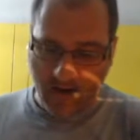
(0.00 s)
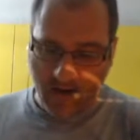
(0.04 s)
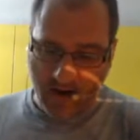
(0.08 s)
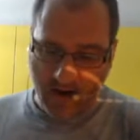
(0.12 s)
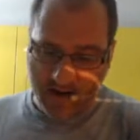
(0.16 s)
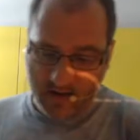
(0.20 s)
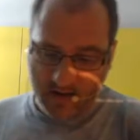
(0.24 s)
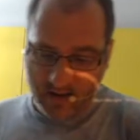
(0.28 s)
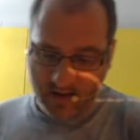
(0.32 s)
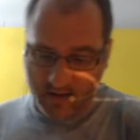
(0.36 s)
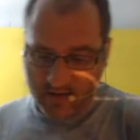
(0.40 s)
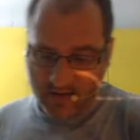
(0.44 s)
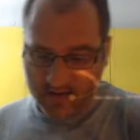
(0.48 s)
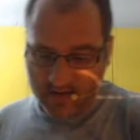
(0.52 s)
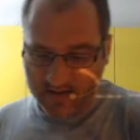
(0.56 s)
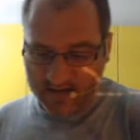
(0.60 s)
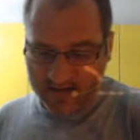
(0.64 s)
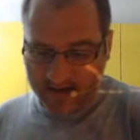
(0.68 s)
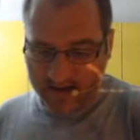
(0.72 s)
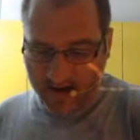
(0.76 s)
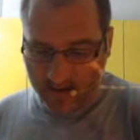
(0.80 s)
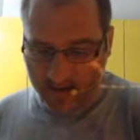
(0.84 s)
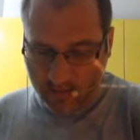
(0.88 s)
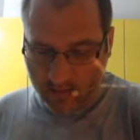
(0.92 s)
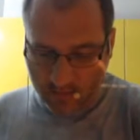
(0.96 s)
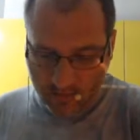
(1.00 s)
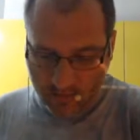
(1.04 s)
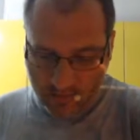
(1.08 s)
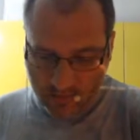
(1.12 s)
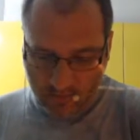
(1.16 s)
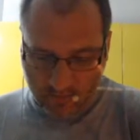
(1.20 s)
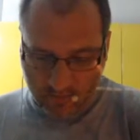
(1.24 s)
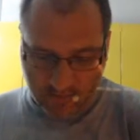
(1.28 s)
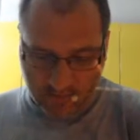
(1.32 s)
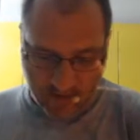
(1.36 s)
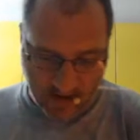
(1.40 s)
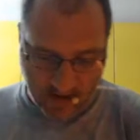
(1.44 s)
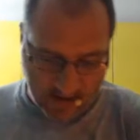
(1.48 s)
I know that the
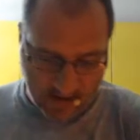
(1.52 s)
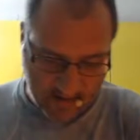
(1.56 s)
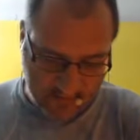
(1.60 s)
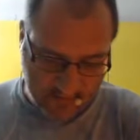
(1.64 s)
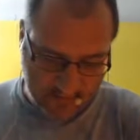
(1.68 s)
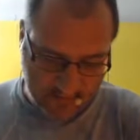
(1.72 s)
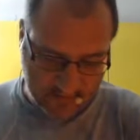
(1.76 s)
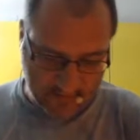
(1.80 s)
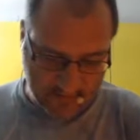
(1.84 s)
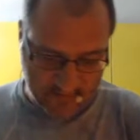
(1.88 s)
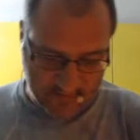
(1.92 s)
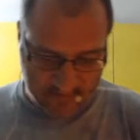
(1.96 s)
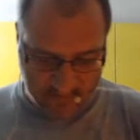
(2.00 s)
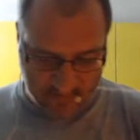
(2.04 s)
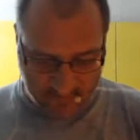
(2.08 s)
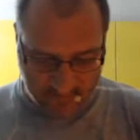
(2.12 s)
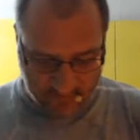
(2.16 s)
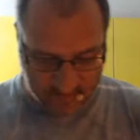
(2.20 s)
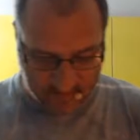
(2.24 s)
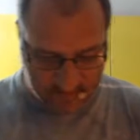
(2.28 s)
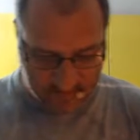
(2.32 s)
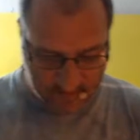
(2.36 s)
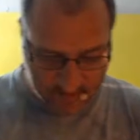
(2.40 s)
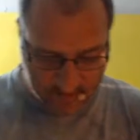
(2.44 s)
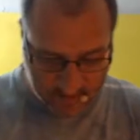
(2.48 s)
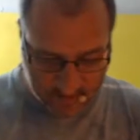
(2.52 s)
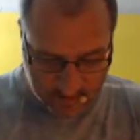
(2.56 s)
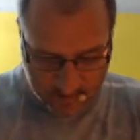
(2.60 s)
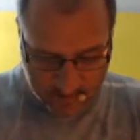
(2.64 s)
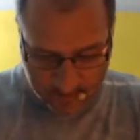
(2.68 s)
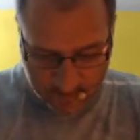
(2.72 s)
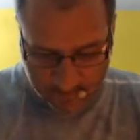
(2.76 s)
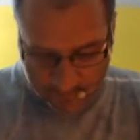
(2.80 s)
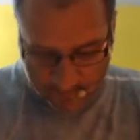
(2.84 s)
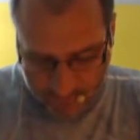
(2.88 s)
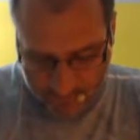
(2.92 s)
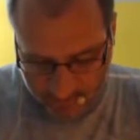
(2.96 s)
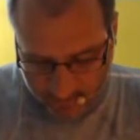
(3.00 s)
tacos have a specific,
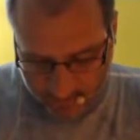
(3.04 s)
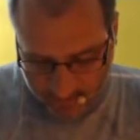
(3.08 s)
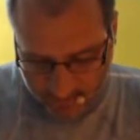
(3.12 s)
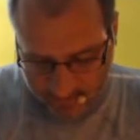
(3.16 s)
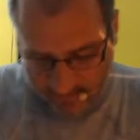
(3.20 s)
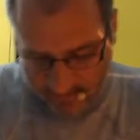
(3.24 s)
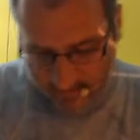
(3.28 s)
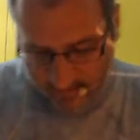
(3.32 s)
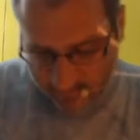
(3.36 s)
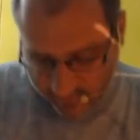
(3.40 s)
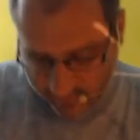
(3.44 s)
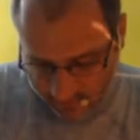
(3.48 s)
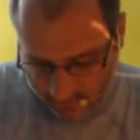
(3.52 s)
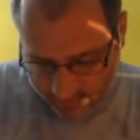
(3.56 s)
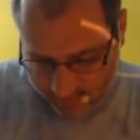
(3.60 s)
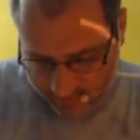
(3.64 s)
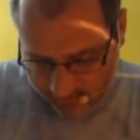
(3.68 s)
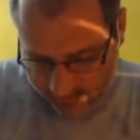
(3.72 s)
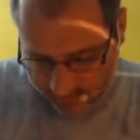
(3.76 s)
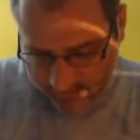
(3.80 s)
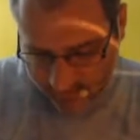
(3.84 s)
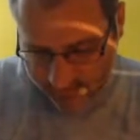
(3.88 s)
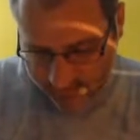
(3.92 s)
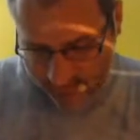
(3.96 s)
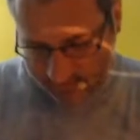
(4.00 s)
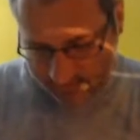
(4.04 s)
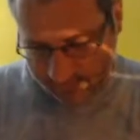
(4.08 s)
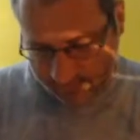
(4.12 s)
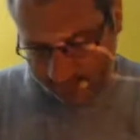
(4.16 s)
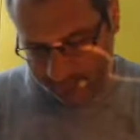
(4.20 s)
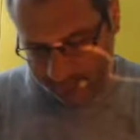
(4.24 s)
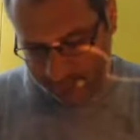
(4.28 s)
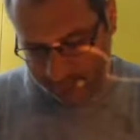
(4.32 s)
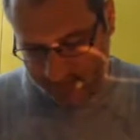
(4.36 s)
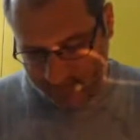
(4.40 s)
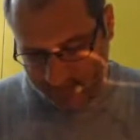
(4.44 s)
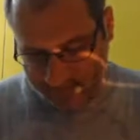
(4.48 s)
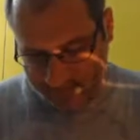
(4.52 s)
like, inverted
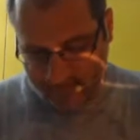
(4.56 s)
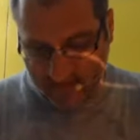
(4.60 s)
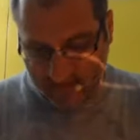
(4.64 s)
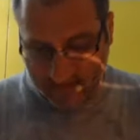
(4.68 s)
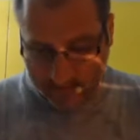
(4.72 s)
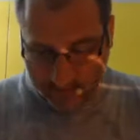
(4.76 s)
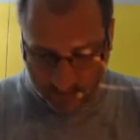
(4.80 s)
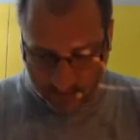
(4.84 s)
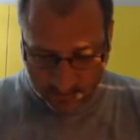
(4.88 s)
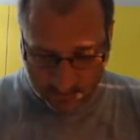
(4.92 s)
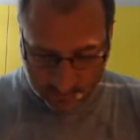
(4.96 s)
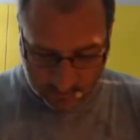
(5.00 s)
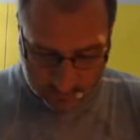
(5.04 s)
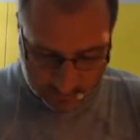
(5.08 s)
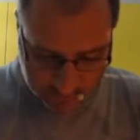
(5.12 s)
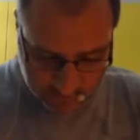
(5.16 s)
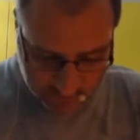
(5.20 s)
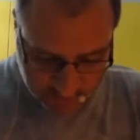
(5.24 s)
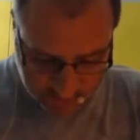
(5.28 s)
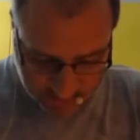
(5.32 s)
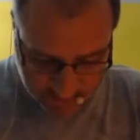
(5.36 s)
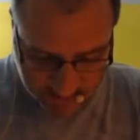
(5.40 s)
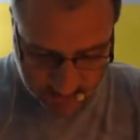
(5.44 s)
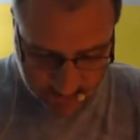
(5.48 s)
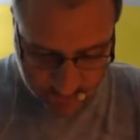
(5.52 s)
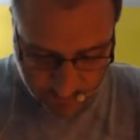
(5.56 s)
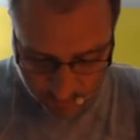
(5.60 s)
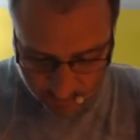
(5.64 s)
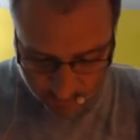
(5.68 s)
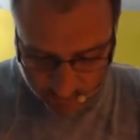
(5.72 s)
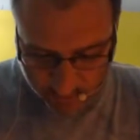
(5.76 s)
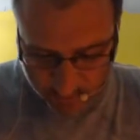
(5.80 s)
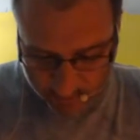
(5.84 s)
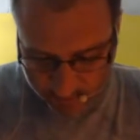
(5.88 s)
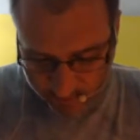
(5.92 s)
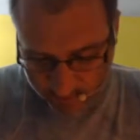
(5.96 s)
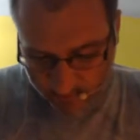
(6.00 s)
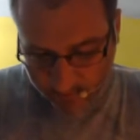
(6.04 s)
subtle shape,
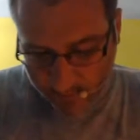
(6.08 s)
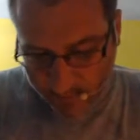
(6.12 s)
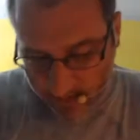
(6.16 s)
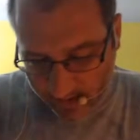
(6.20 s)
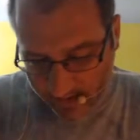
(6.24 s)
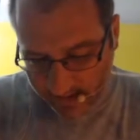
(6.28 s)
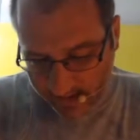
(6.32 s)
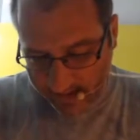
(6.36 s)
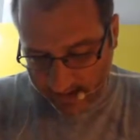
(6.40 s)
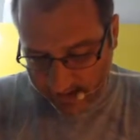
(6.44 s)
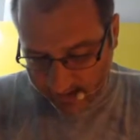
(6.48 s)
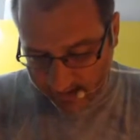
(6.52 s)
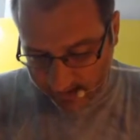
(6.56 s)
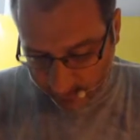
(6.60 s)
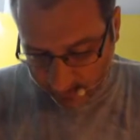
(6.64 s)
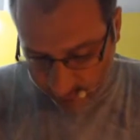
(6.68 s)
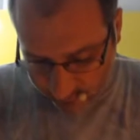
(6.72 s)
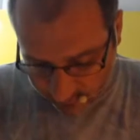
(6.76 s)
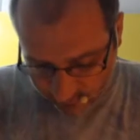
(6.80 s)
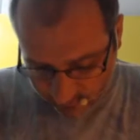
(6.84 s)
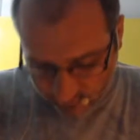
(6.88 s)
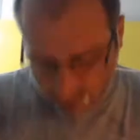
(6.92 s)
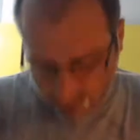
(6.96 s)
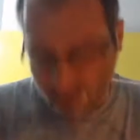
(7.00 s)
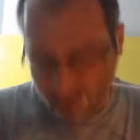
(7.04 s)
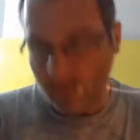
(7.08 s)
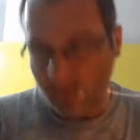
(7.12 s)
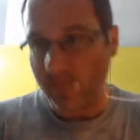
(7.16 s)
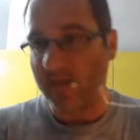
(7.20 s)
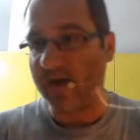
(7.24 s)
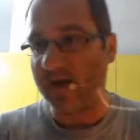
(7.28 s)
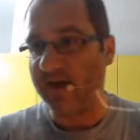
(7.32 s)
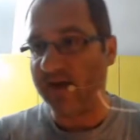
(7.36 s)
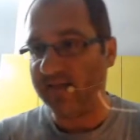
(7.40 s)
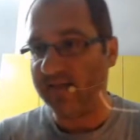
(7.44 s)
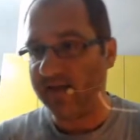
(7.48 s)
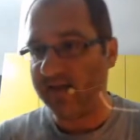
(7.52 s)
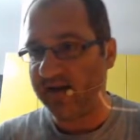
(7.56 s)
or pi, if you know
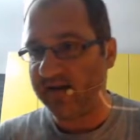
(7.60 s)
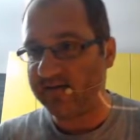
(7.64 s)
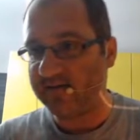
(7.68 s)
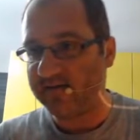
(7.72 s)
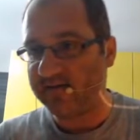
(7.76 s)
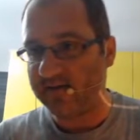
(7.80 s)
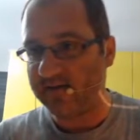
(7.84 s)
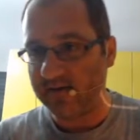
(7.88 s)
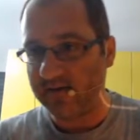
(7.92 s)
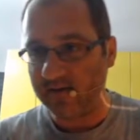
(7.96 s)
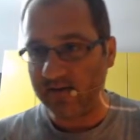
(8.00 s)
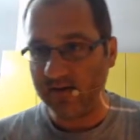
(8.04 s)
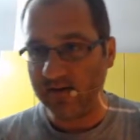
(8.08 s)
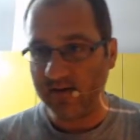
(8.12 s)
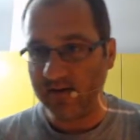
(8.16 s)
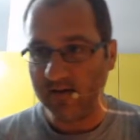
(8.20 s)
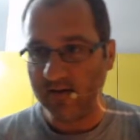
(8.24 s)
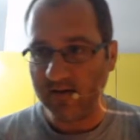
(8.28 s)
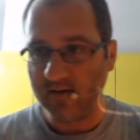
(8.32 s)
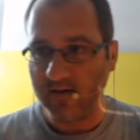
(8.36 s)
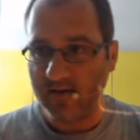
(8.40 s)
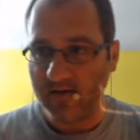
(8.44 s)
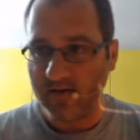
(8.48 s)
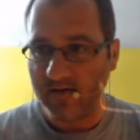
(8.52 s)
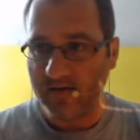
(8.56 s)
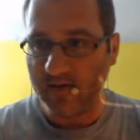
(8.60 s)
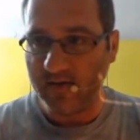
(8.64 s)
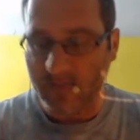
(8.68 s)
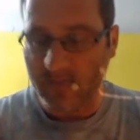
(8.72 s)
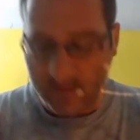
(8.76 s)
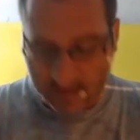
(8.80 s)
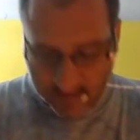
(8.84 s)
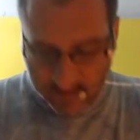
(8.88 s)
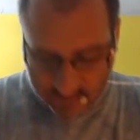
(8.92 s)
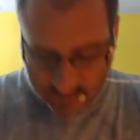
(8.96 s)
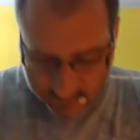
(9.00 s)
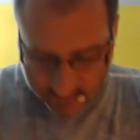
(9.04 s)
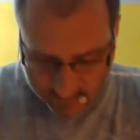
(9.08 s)
pi, the letter, the
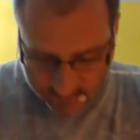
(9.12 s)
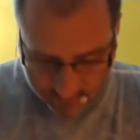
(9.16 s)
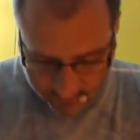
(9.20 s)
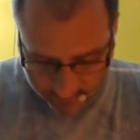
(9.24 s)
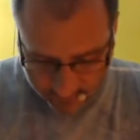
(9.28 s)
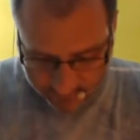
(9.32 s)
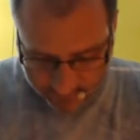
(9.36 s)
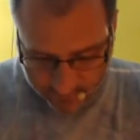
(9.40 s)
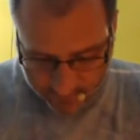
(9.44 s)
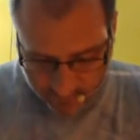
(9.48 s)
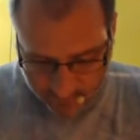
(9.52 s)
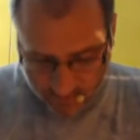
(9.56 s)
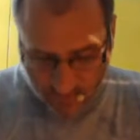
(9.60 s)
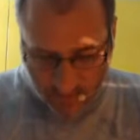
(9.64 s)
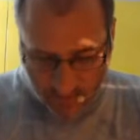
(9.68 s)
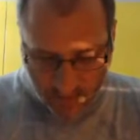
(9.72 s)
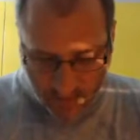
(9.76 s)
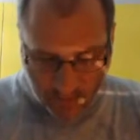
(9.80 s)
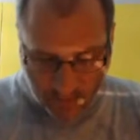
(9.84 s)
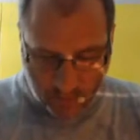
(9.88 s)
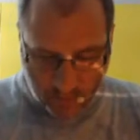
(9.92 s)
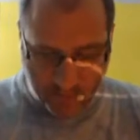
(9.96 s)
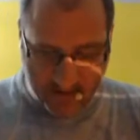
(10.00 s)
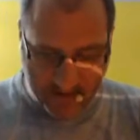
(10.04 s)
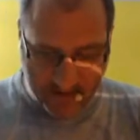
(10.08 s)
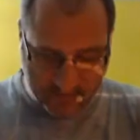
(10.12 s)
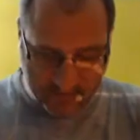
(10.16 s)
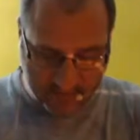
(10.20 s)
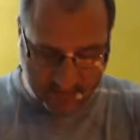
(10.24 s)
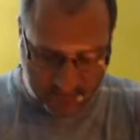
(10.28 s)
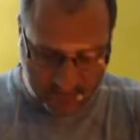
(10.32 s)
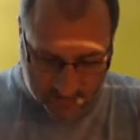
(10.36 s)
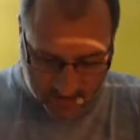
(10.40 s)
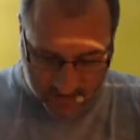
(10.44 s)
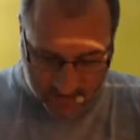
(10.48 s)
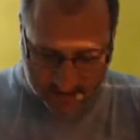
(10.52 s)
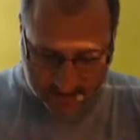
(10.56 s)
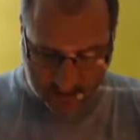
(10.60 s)
Greek letter,
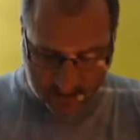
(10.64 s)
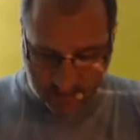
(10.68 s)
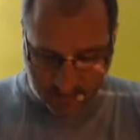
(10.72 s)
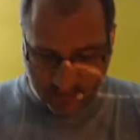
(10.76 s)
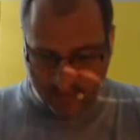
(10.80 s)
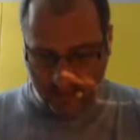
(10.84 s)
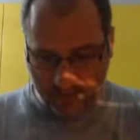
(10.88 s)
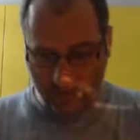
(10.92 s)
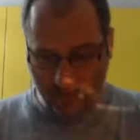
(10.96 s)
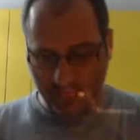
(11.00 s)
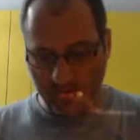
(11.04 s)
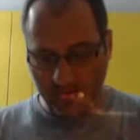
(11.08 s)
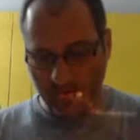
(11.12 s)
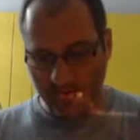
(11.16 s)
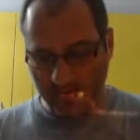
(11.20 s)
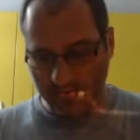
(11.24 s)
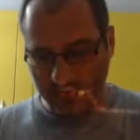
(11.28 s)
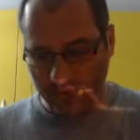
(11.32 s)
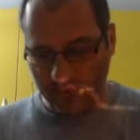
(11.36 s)
which I don't think we're going